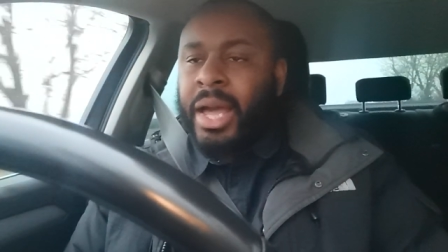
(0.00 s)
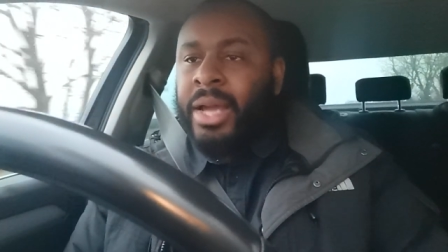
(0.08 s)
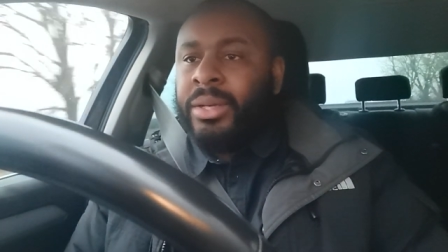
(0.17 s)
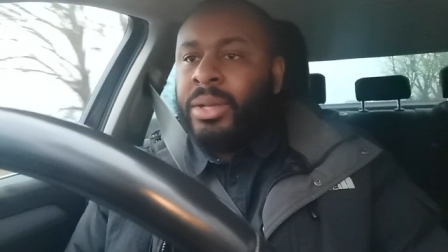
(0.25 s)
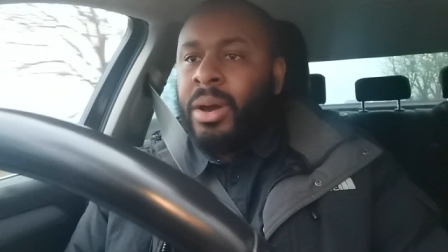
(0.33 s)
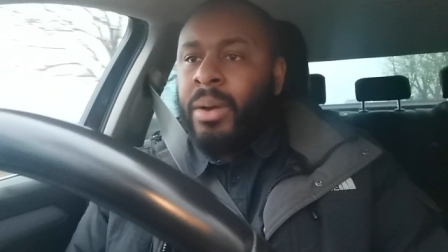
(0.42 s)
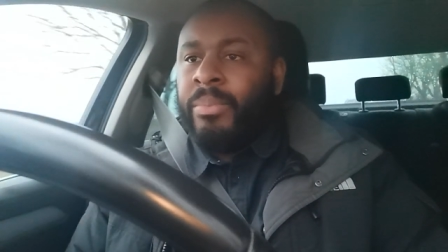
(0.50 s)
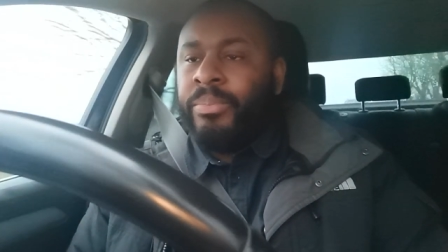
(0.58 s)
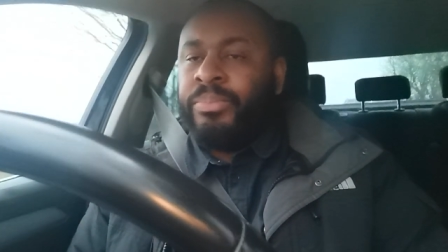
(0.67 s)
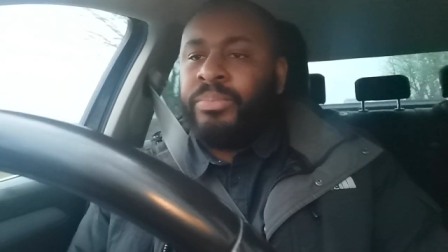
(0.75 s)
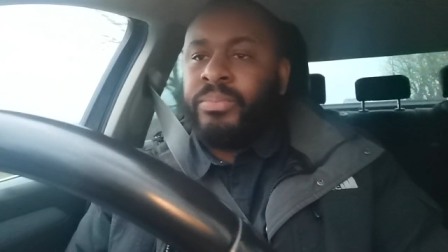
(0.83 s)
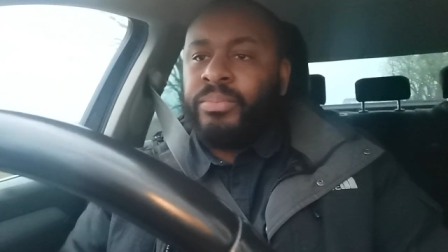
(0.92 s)
and
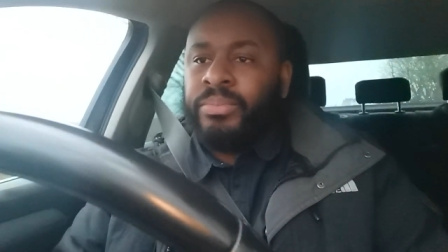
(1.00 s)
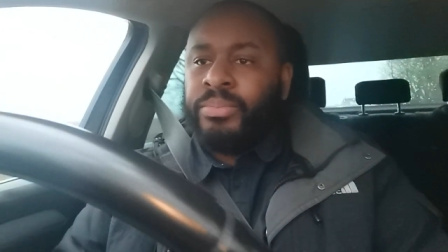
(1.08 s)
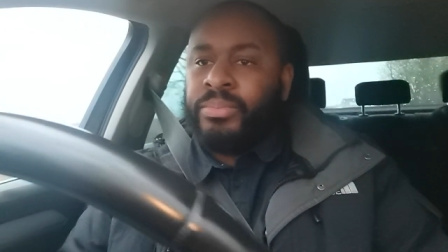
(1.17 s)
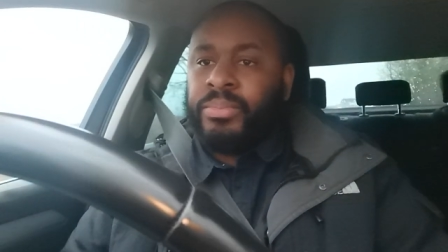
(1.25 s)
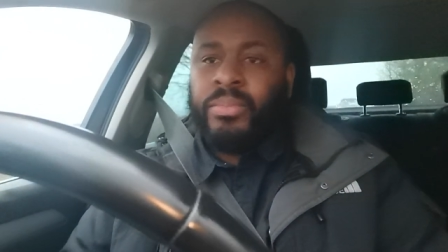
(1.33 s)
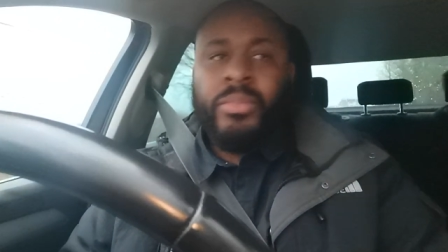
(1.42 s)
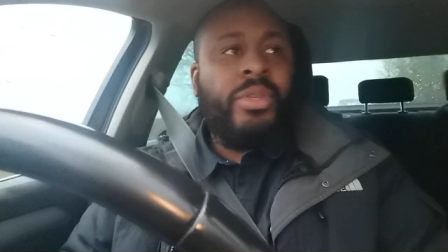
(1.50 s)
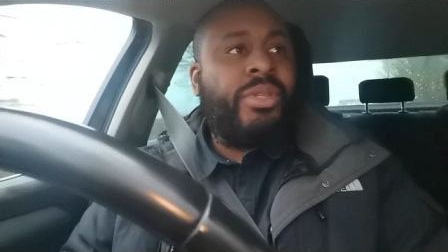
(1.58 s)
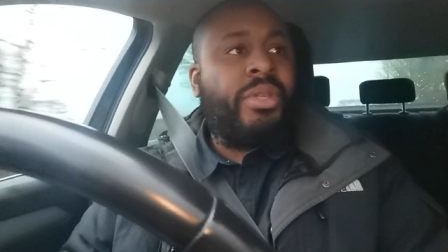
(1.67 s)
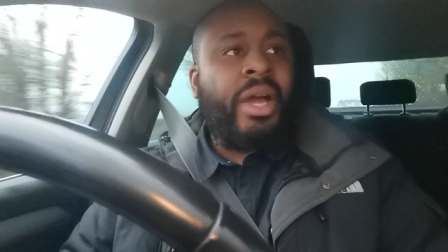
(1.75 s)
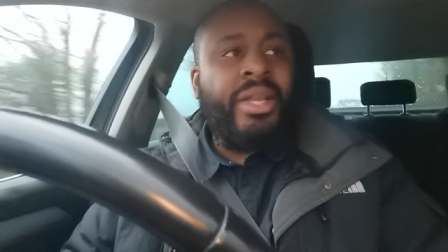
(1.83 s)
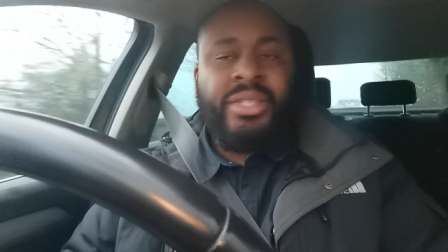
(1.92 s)
um,
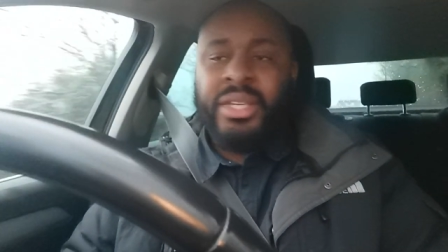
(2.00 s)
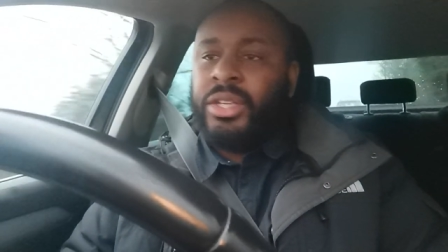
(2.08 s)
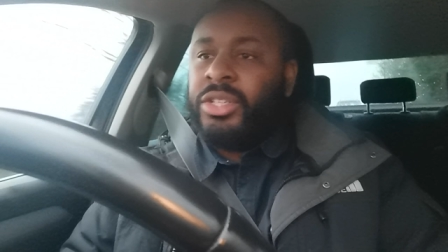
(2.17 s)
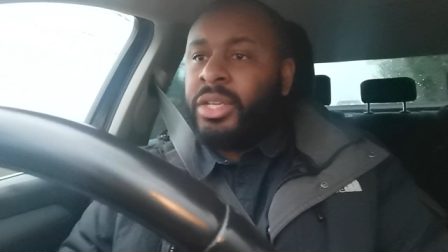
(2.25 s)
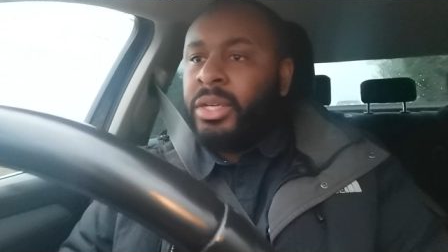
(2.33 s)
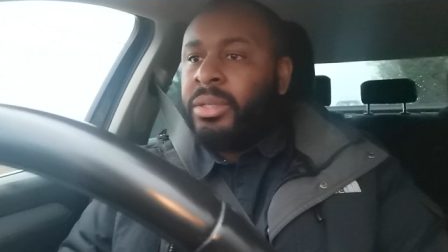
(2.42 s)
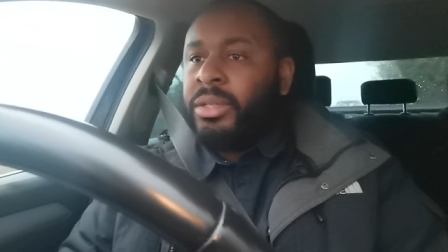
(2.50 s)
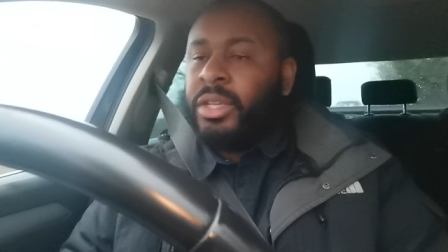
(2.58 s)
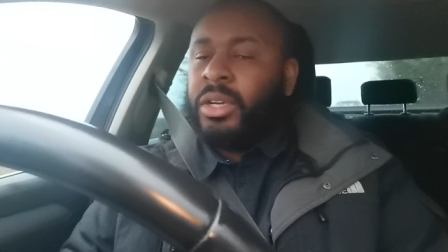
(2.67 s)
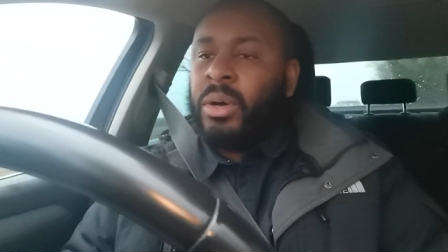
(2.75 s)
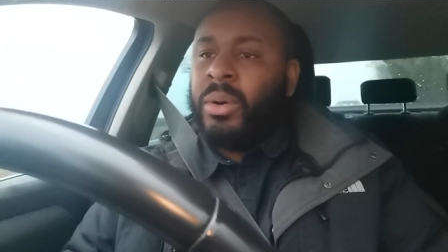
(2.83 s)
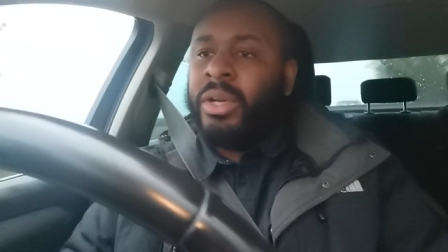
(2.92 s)
started teaching,
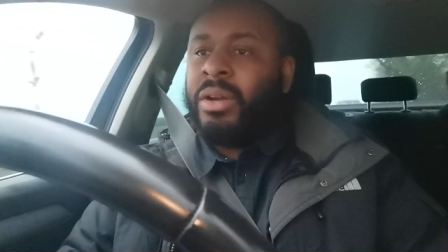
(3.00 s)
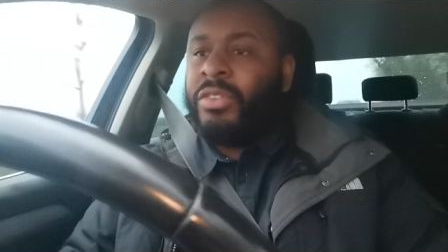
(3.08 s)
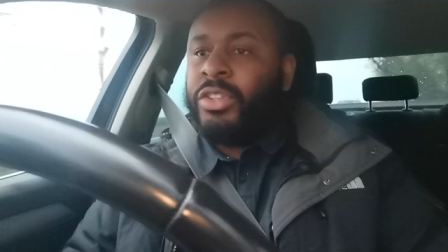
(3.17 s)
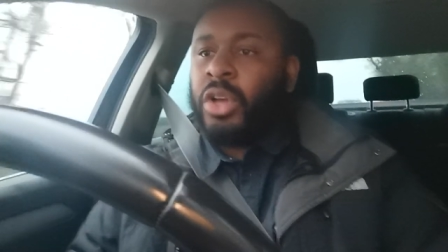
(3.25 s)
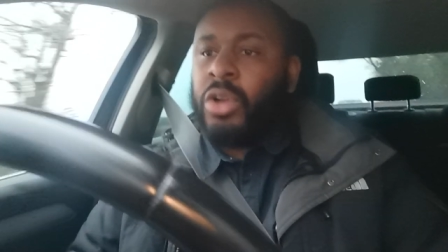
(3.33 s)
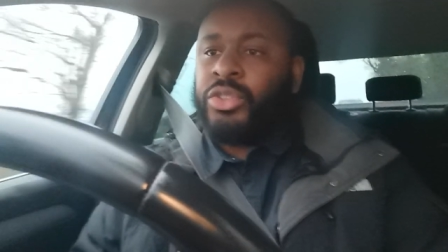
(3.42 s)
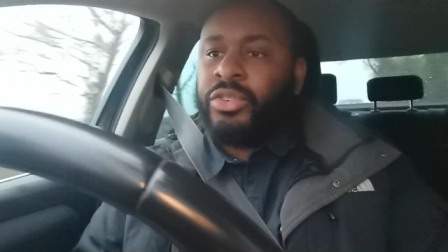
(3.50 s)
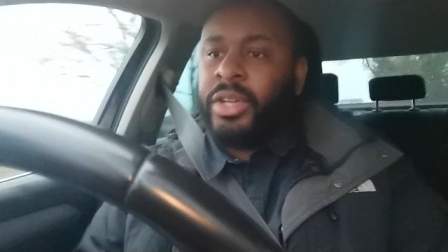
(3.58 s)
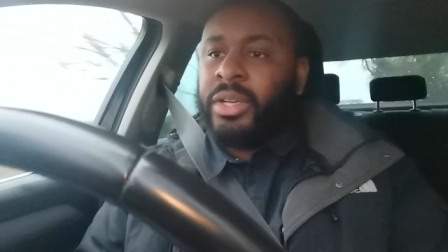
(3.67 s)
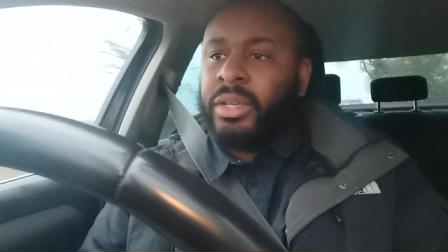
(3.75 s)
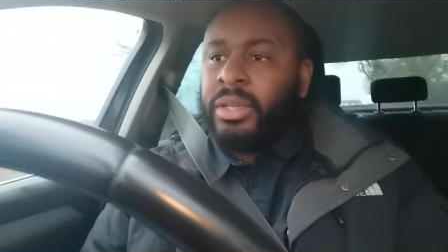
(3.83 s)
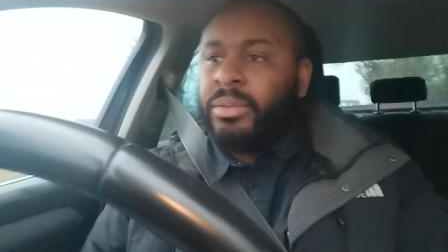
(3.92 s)
you know, another
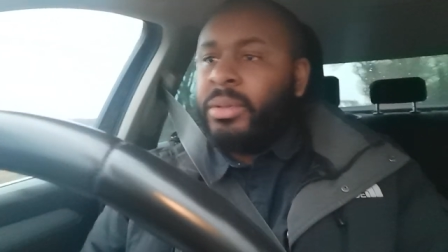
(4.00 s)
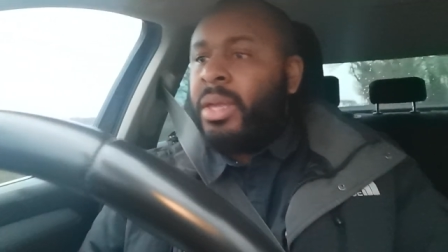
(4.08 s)
doctrine,